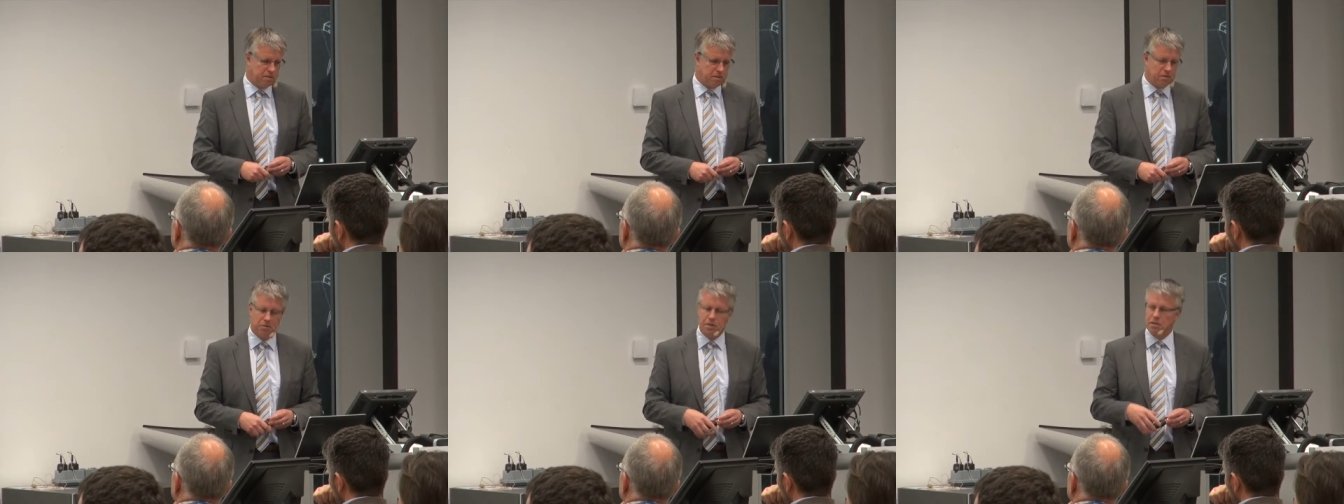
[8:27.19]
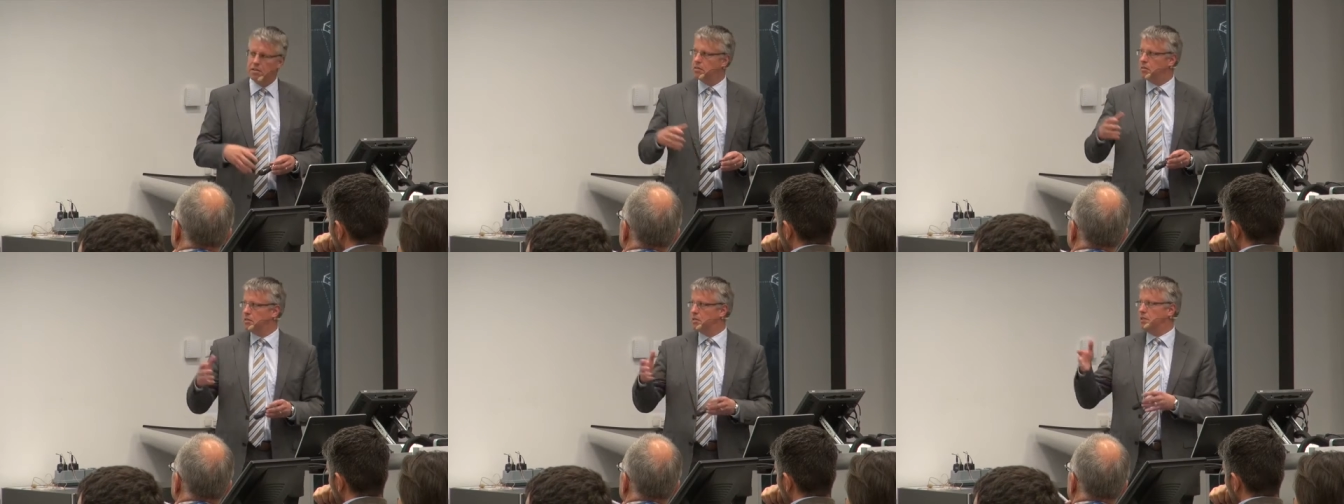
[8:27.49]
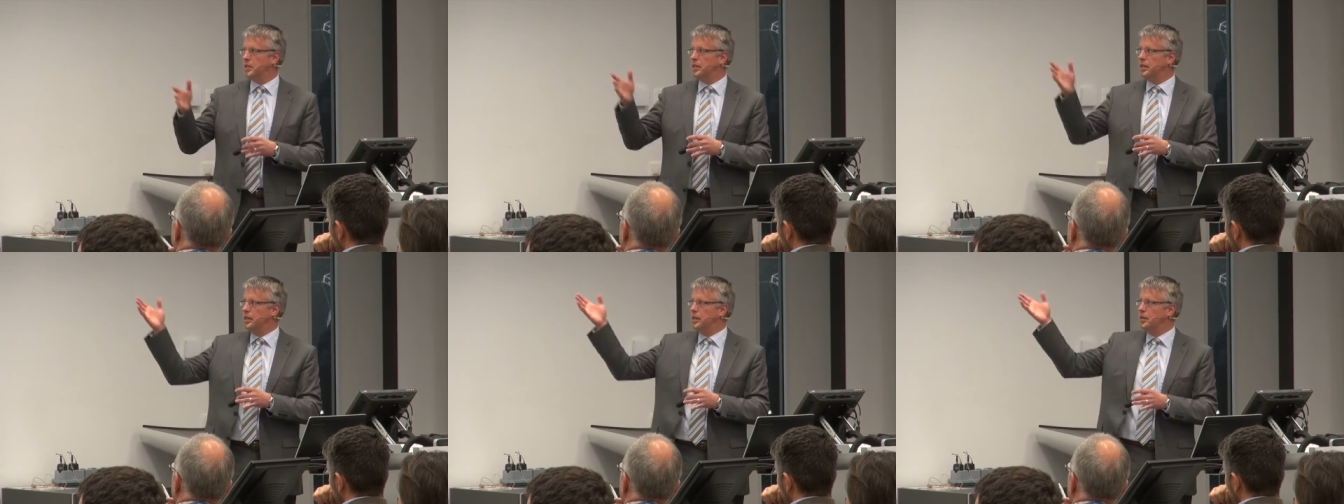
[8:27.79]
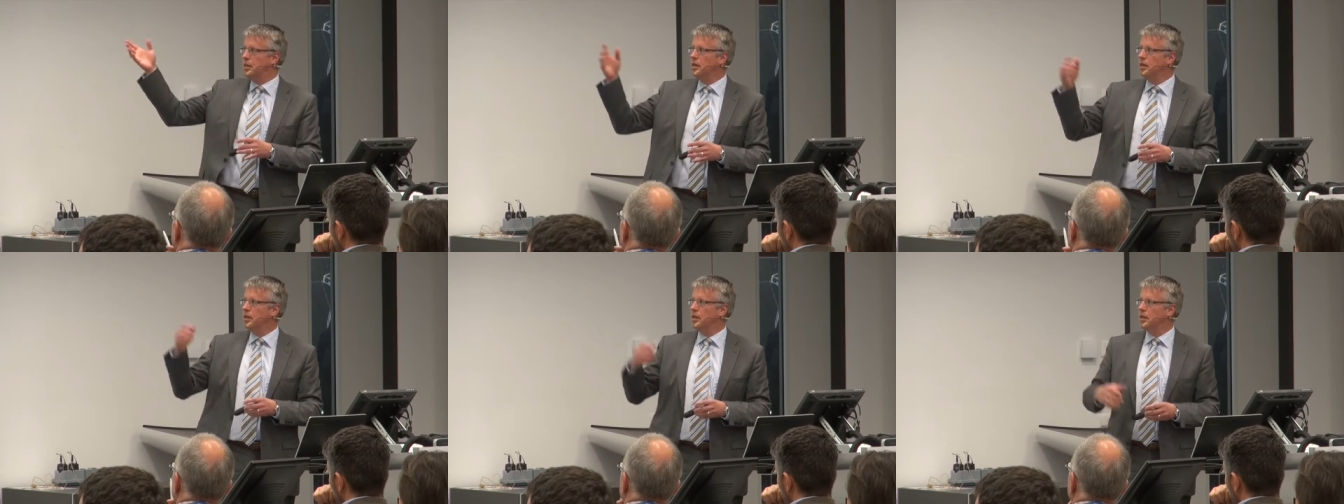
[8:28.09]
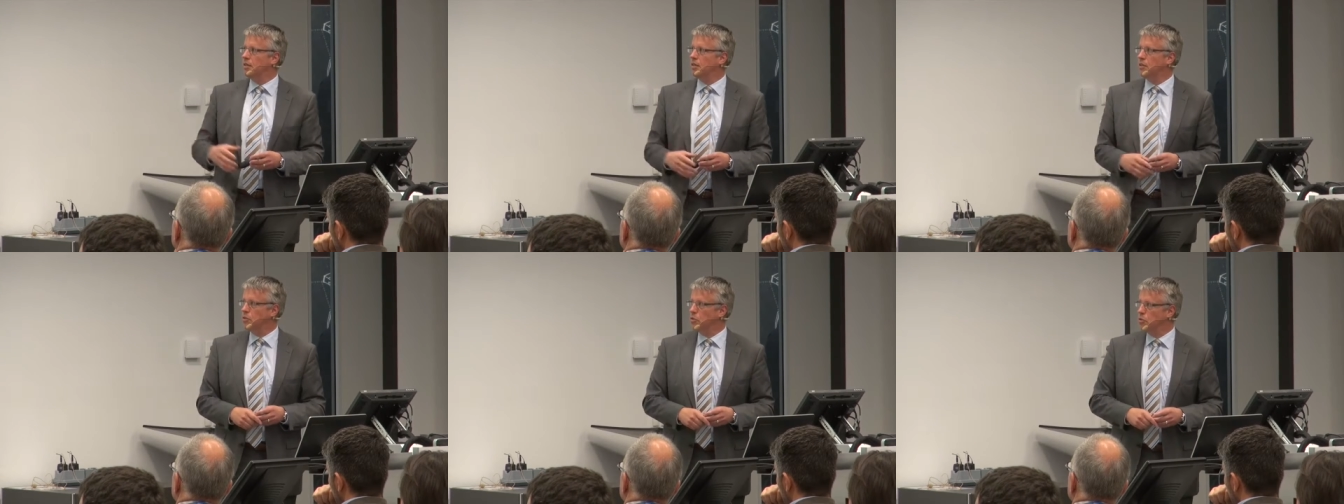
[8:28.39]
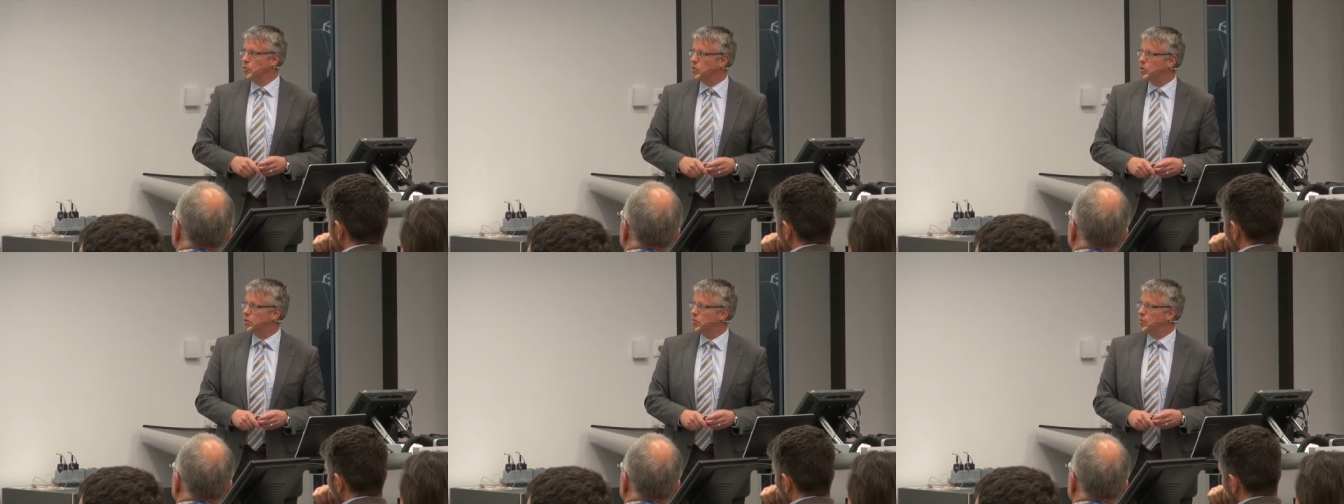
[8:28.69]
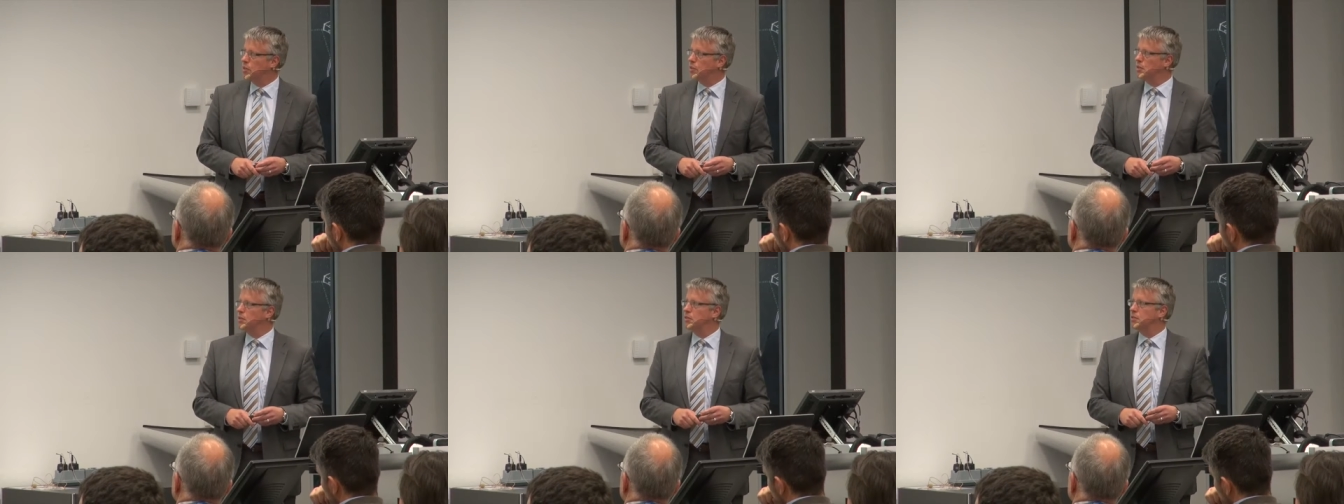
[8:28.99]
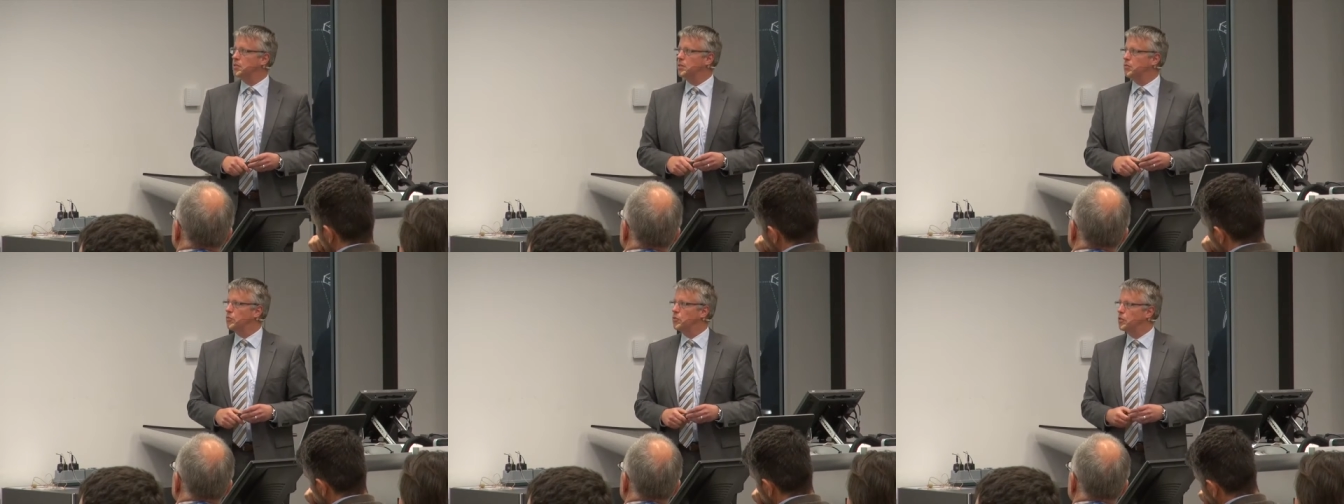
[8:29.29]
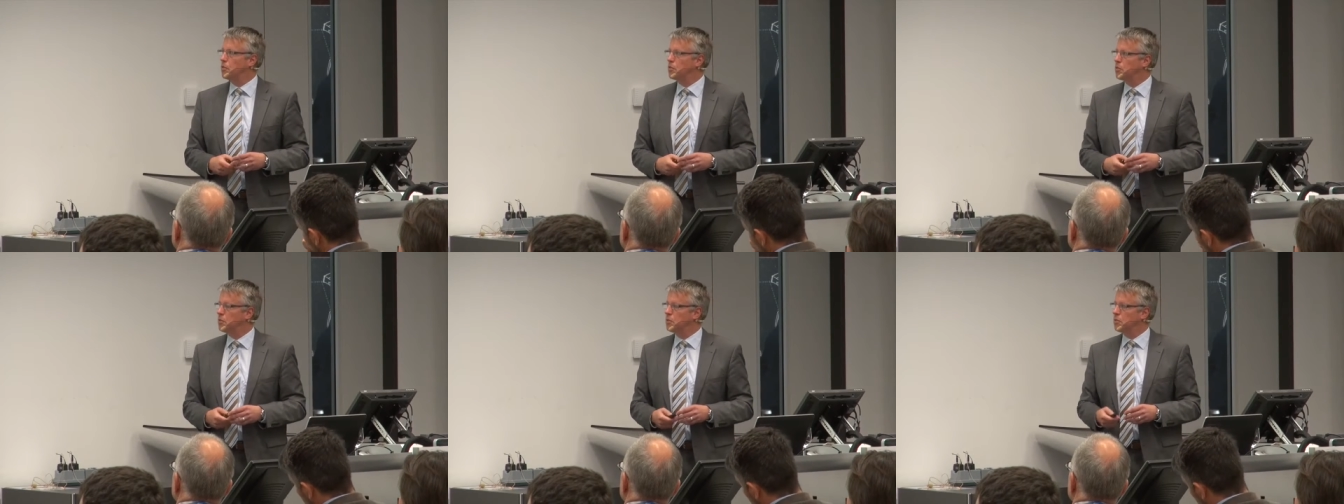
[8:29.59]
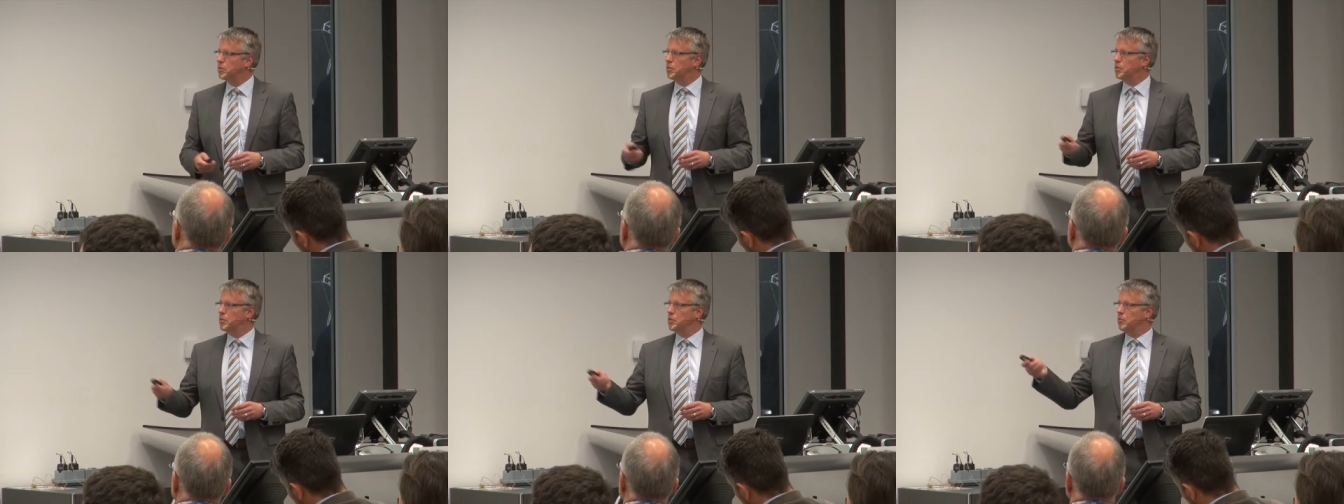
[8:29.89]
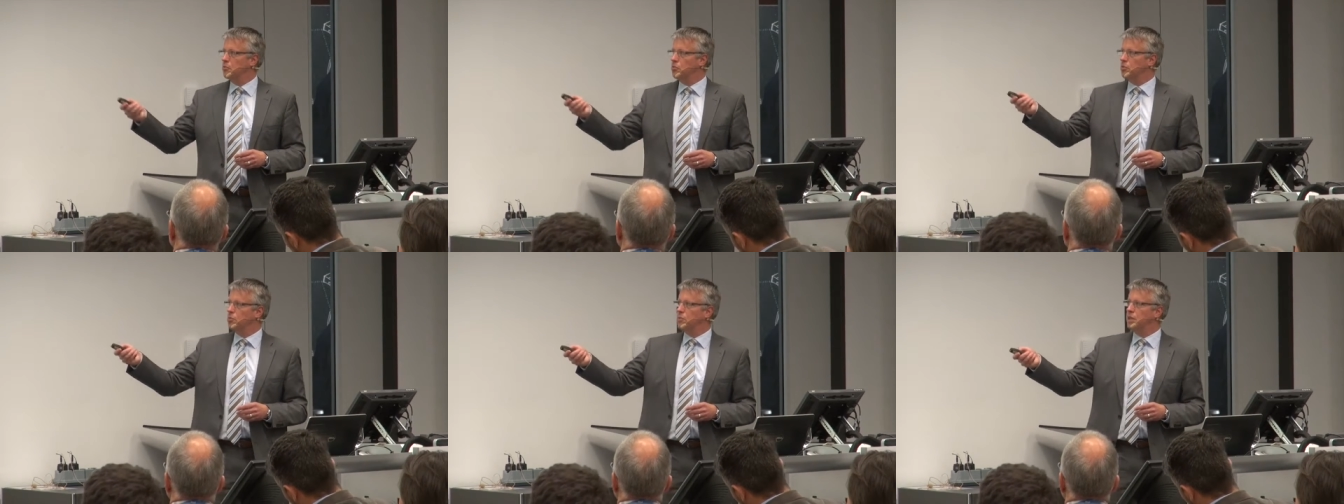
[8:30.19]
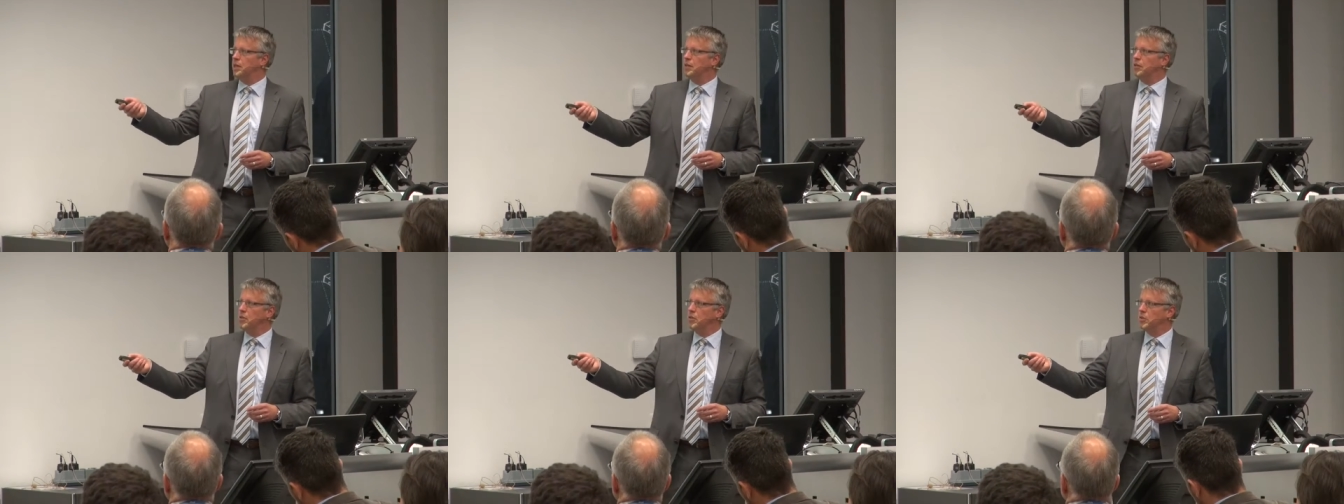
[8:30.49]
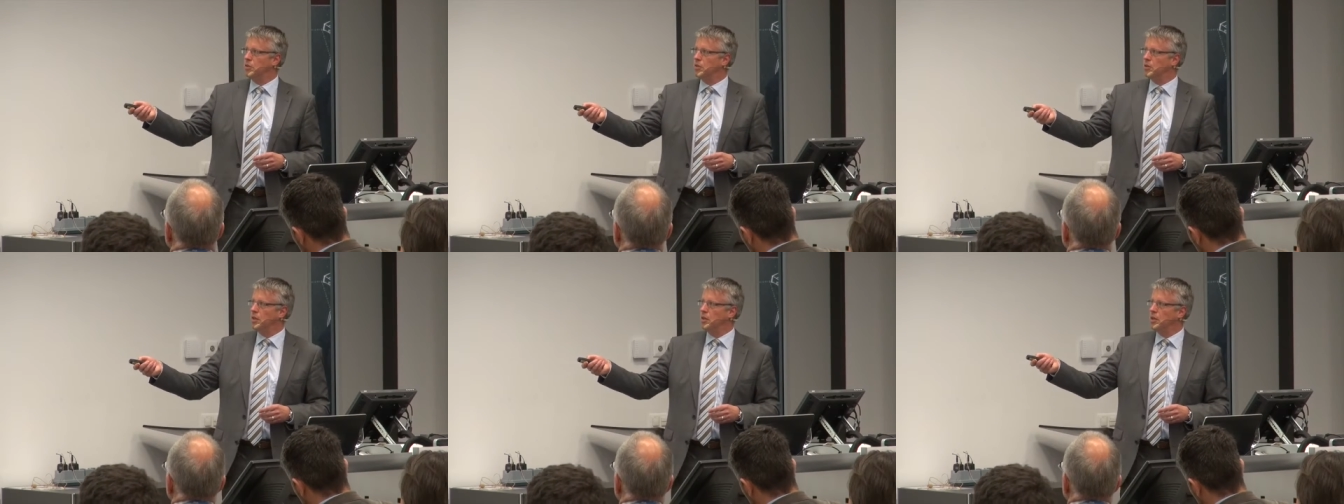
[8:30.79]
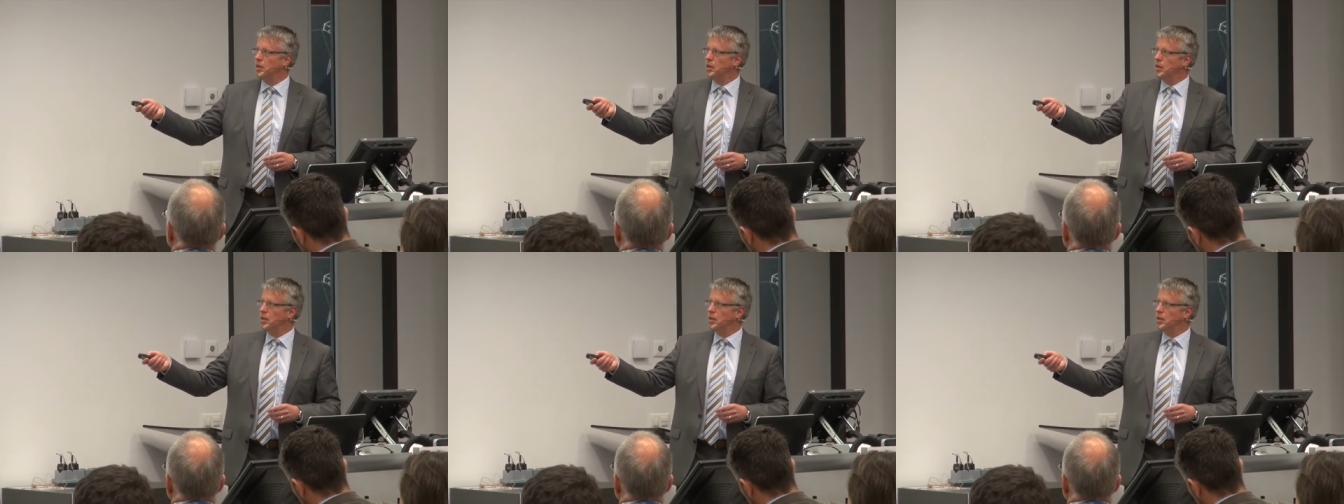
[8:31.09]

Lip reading: So this is really the root of Industry 4.0, and from then on,